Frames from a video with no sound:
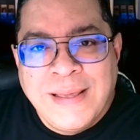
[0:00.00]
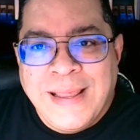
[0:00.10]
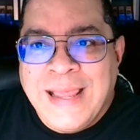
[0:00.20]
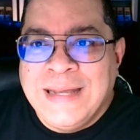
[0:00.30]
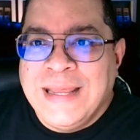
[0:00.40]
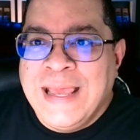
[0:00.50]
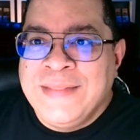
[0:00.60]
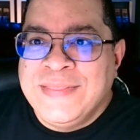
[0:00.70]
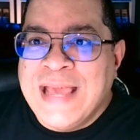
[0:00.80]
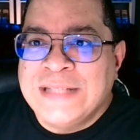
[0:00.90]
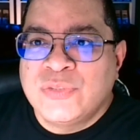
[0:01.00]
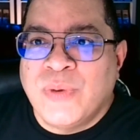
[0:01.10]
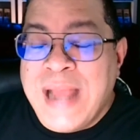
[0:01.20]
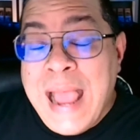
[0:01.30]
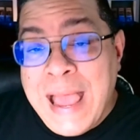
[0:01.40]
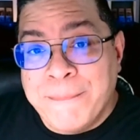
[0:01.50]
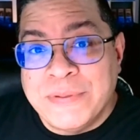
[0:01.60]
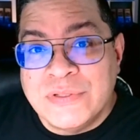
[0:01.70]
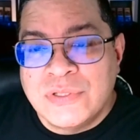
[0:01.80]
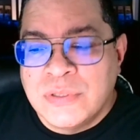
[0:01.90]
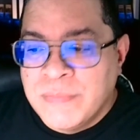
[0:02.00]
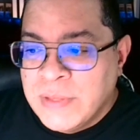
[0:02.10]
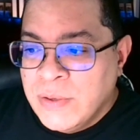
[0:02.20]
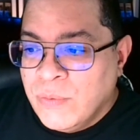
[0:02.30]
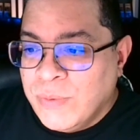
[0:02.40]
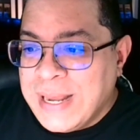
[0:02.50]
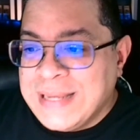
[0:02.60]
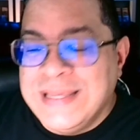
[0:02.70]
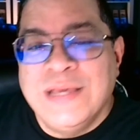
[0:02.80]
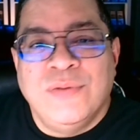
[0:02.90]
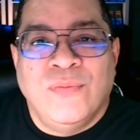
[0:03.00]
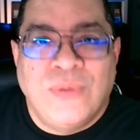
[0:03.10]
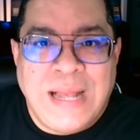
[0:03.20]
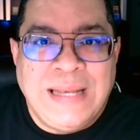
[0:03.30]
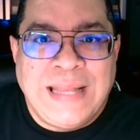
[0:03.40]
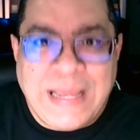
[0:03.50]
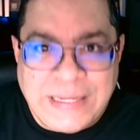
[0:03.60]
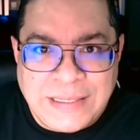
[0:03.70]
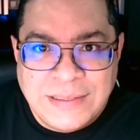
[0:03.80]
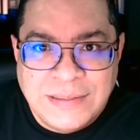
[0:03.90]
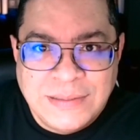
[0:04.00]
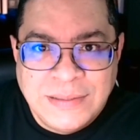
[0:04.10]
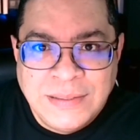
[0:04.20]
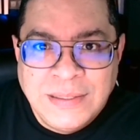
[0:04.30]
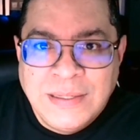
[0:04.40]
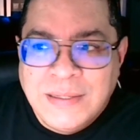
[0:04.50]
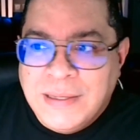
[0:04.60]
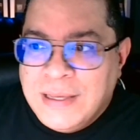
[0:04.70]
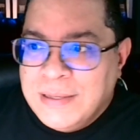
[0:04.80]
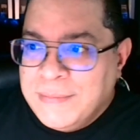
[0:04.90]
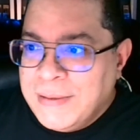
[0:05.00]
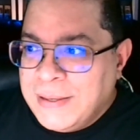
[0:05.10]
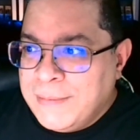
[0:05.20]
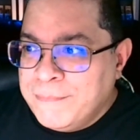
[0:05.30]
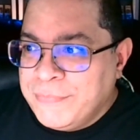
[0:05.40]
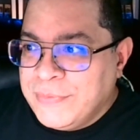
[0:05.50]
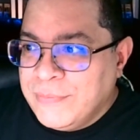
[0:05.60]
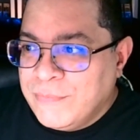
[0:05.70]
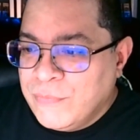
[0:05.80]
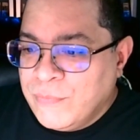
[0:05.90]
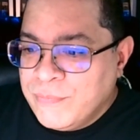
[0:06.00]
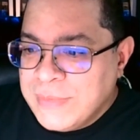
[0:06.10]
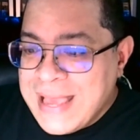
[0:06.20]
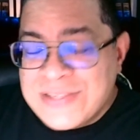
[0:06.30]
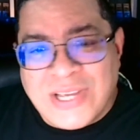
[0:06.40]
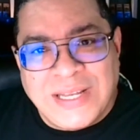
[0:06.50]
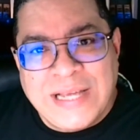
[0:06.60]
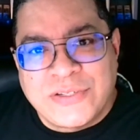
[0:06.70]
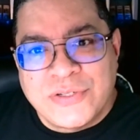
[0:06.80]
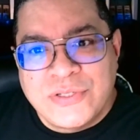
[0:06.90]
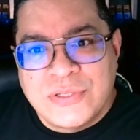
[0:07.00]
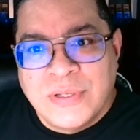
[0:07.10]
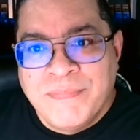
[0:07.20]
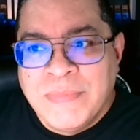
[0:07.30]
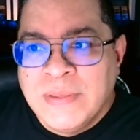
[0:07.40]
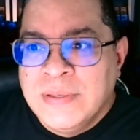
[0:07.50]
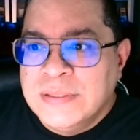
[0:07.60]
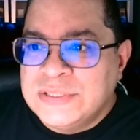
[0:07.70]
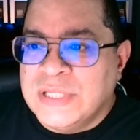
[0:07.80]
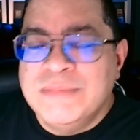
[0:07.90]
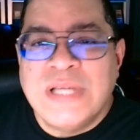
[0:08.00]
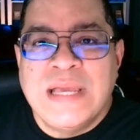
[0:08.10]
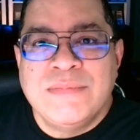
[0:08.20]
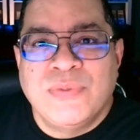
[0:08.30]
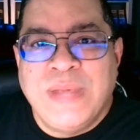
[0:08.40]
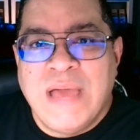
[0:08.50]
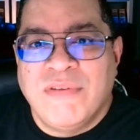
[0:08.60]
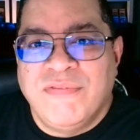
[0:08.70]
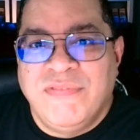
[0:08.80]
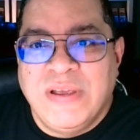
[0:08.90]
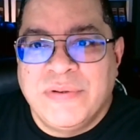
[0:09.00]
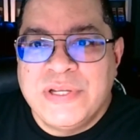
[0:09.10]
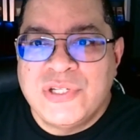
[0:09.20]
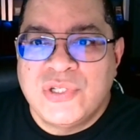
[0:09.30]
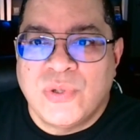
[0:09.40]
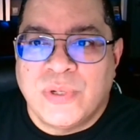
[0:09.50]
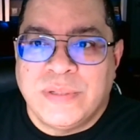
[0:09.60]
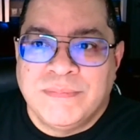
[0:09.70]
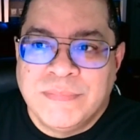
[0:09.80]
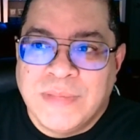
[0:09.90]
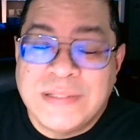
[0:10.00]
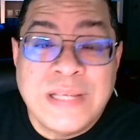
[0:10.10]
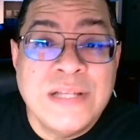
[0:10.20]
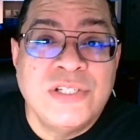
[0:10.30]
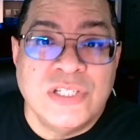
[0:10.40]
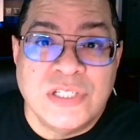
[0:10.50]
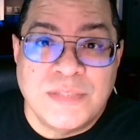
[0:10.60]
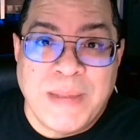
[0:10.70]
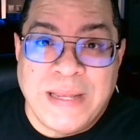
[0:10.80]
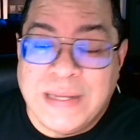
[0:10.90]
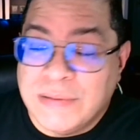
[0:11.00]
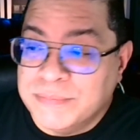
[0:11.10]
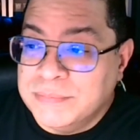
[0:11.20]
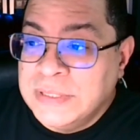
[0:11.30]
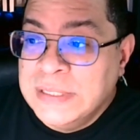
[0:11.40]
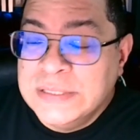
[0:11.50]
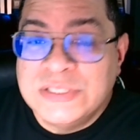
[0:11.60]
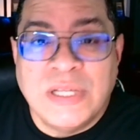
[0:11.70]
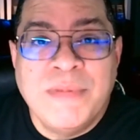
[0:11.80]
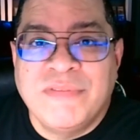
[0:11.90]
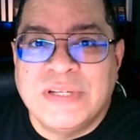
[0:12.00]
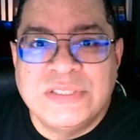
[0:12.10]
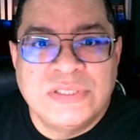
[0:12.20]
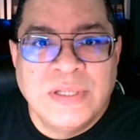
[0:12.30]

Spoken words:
And that's what happens when I get what I like. As collectors, sometimes we have a very short attention span. Now, some of us